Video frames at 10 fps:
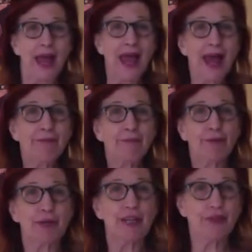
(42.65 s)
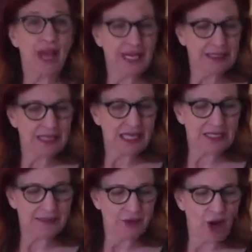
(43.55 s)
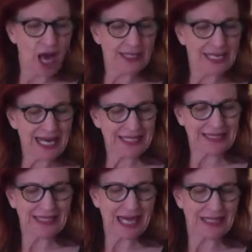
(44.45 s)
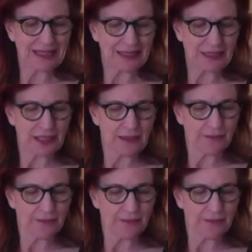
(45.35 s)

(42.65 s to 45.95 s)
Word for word: Everything does not exist.